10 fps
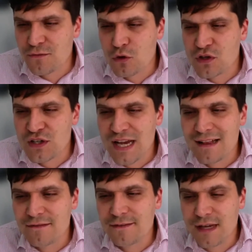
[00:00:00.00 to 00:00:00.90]
for
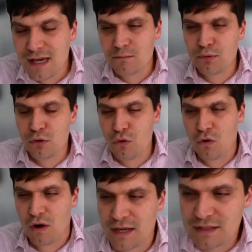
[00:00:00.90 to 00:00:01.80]

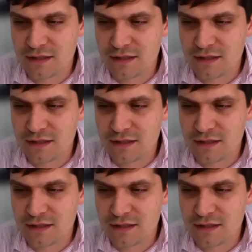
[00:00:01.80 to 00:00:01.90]
self-employed?